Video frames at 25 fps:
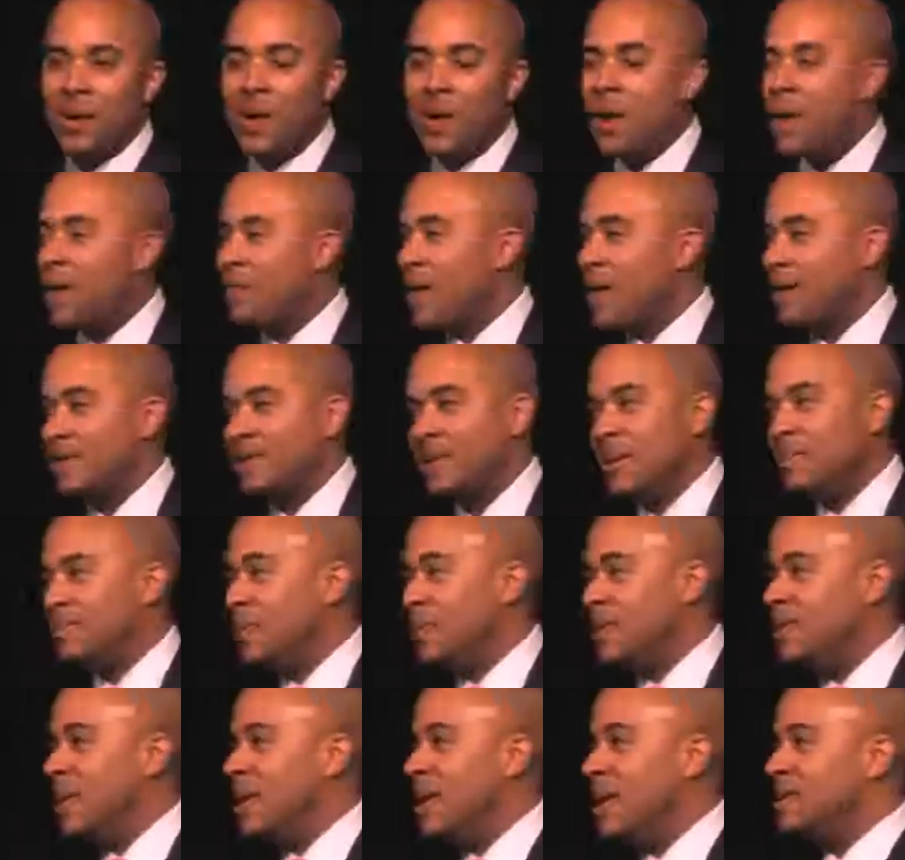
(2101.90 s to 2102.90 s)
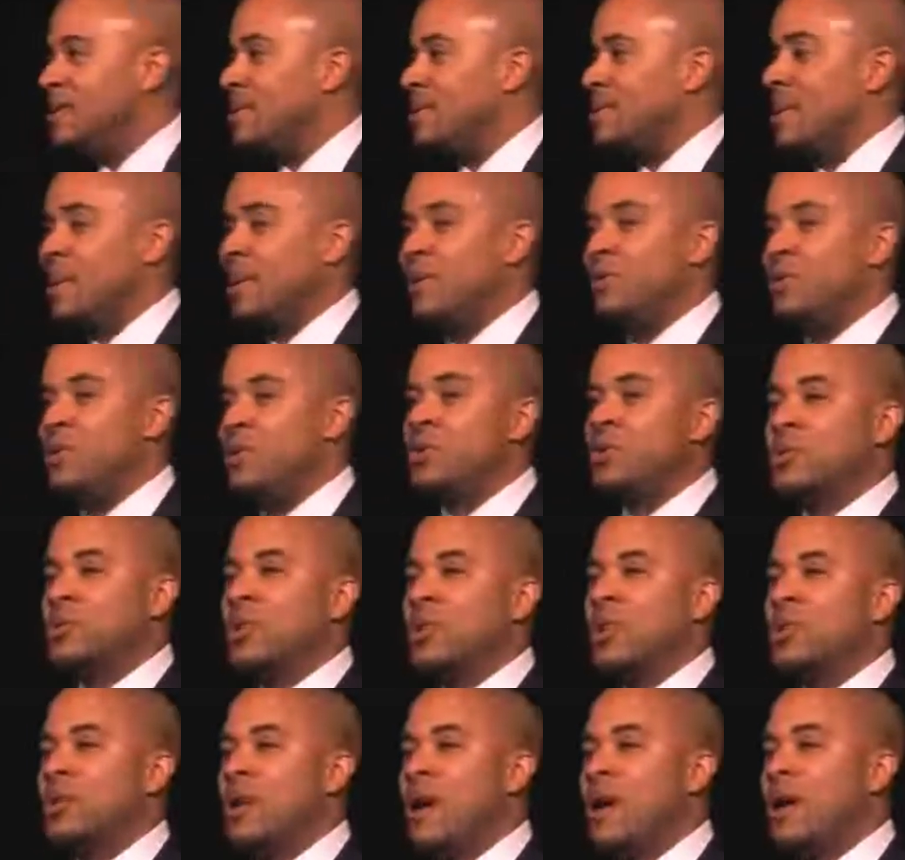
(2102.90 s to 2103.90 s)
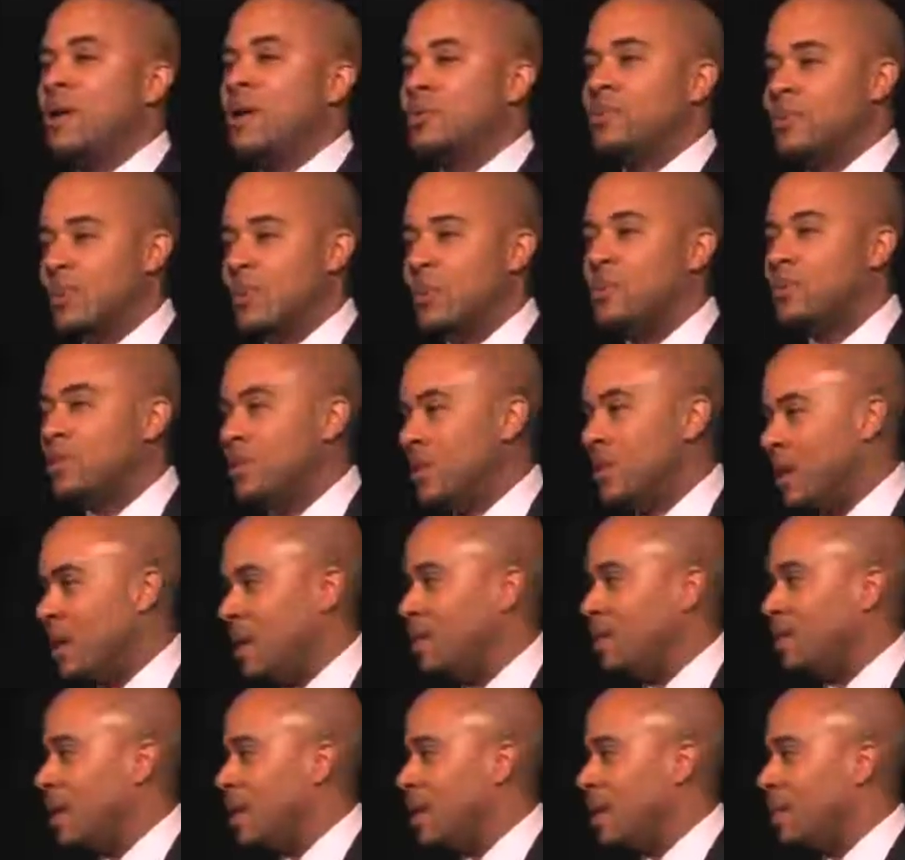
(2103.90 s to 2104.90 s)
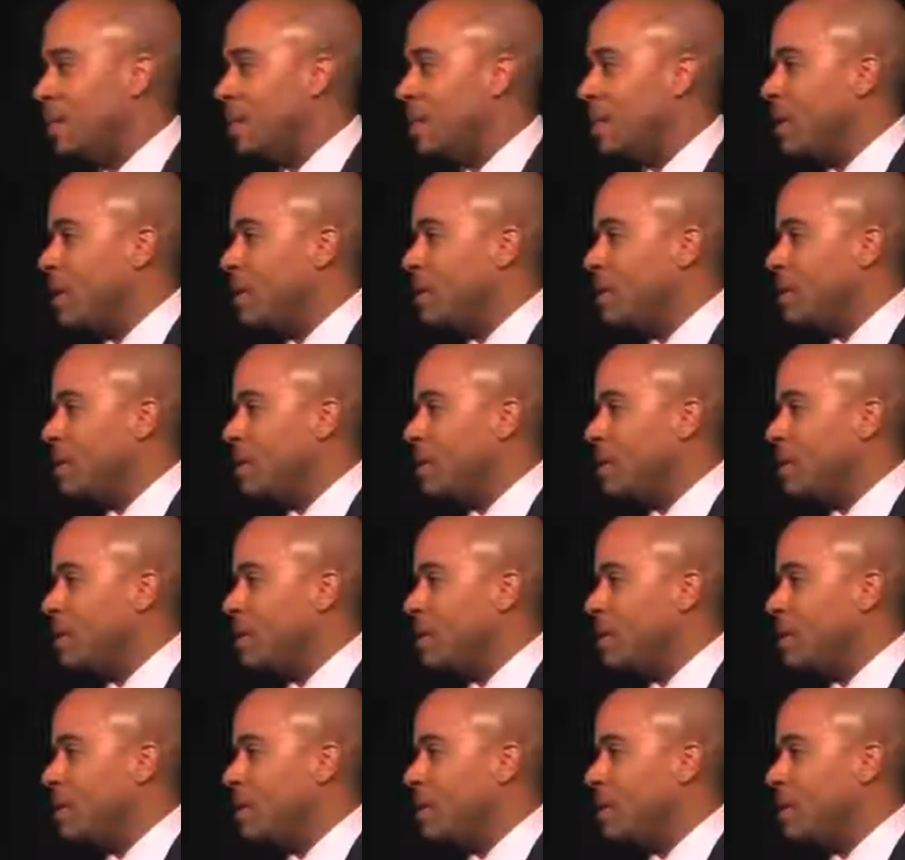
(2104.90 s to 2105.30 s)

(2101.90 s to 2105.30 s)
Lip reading: All that simply means is that if you slow down, so does the income.